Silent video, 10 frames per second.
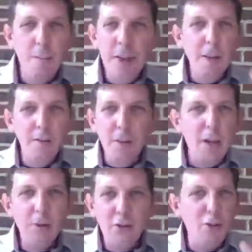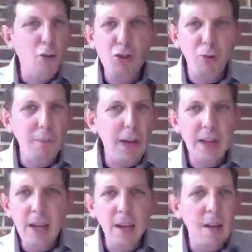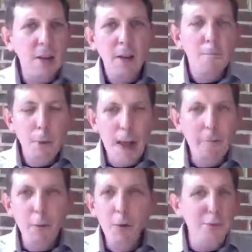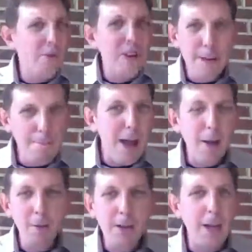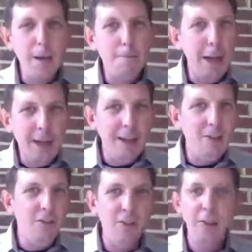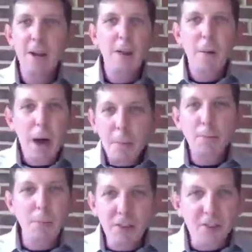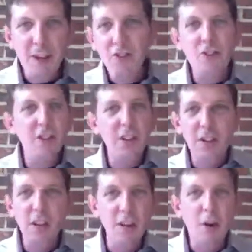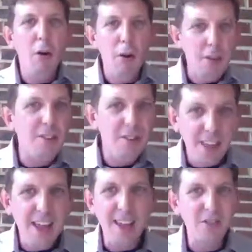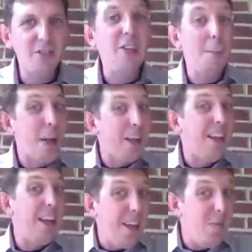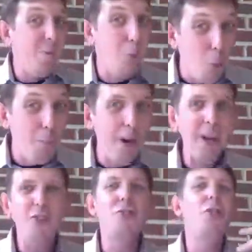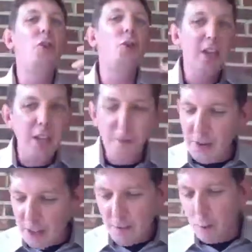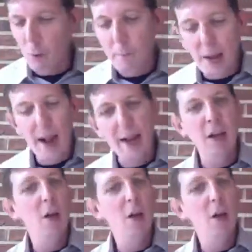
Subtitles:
innovative social media platforms and inbound campaigns and optimization and all these things that make you even more money so that you can give even more back.